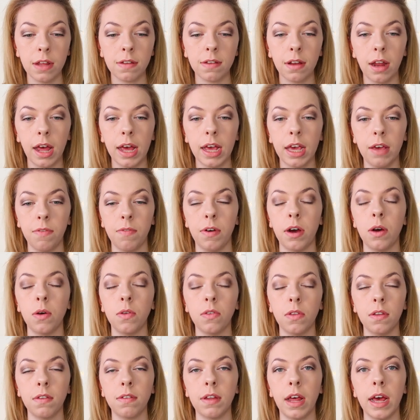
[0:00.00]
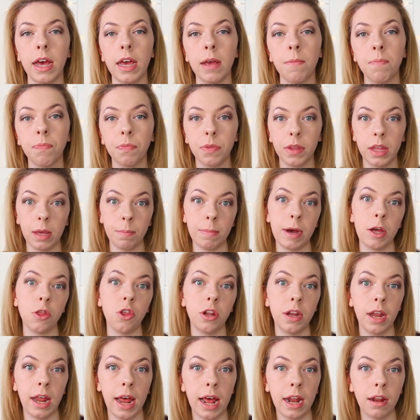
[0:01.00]
It's like if I was to say,
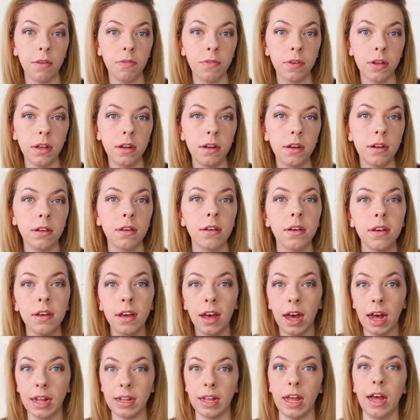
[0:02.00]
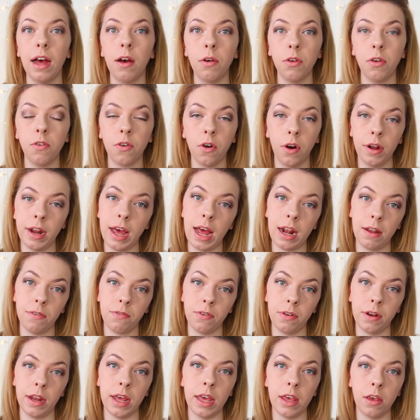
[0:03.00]
imagine an elephant, and now you've got an
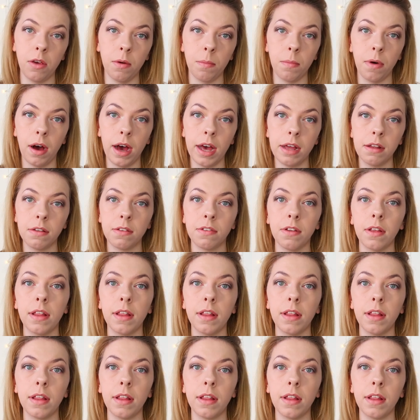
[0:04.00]
elephant in your mind.